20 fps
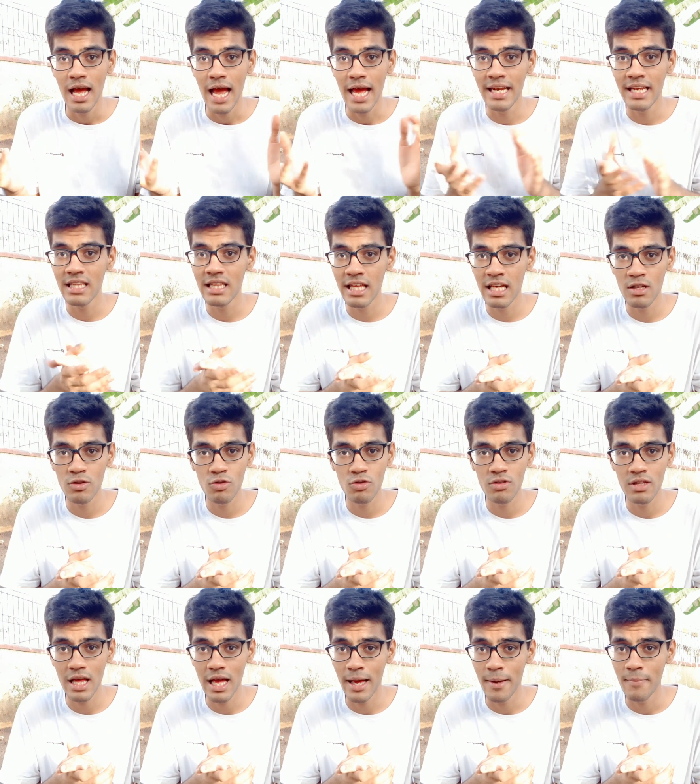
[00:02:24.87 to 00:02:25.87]
anything
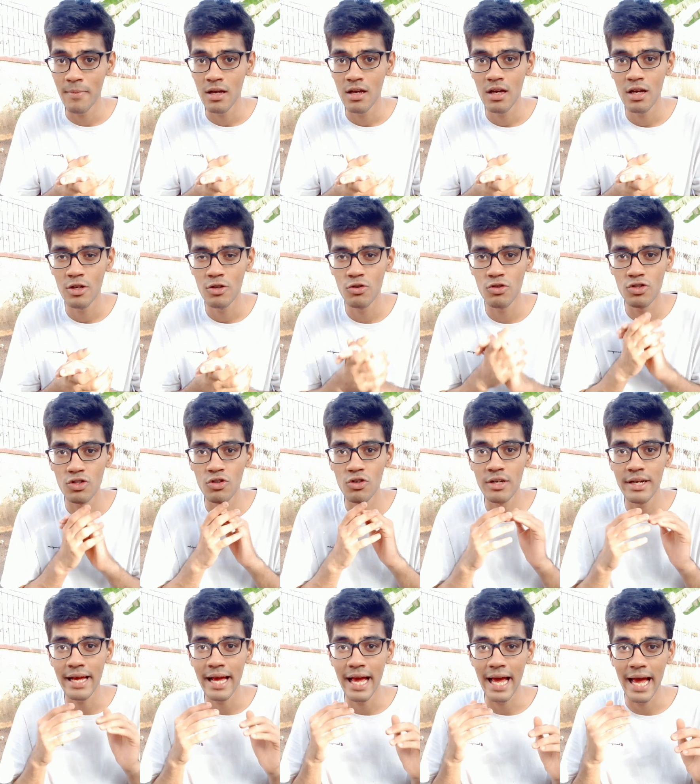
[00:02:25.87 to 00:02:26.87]
to them, you
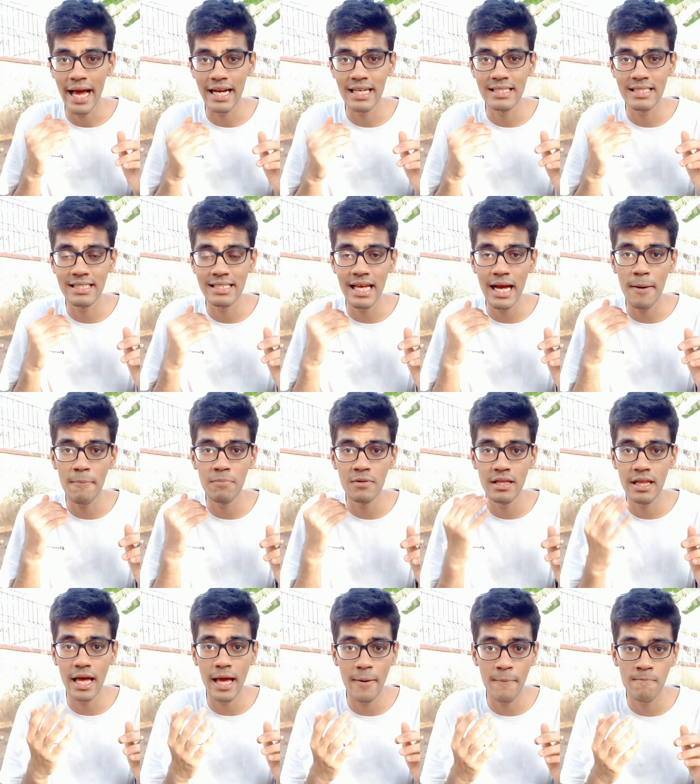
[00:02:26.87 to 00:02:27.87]
should
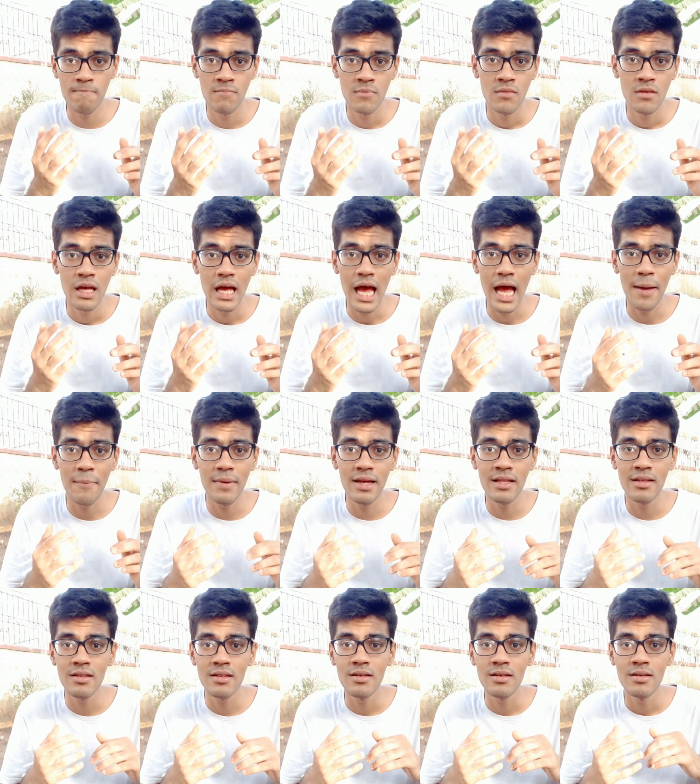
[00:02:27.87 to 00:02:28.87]
accept them.
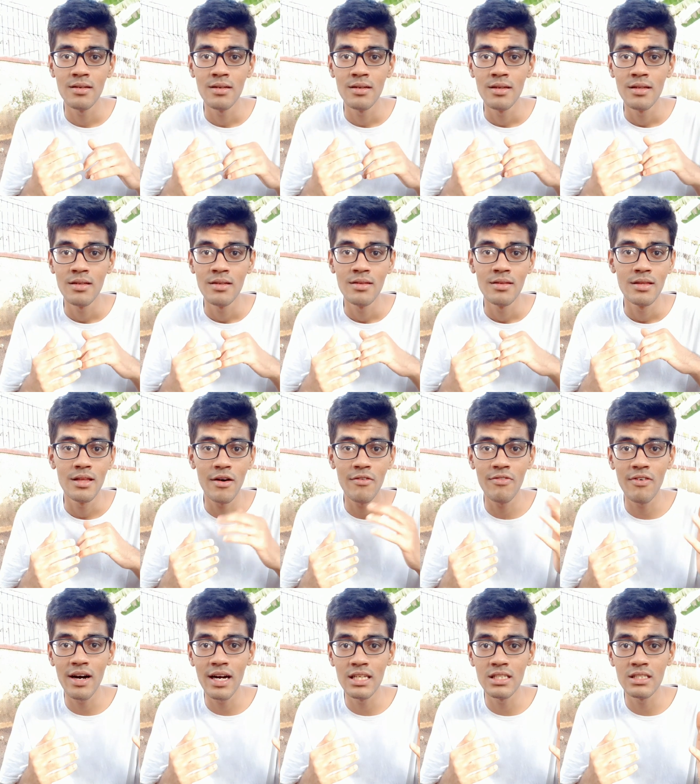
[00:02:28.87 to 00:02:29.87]
They